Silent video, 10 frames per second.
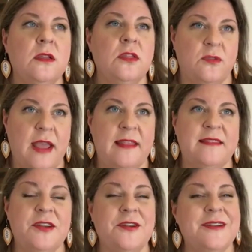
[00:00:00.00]
threads
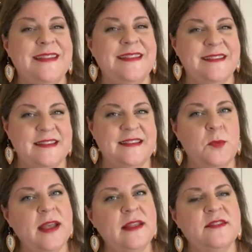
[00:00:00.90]
that are at least 60
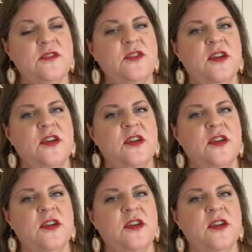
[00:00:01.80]
weight. So if you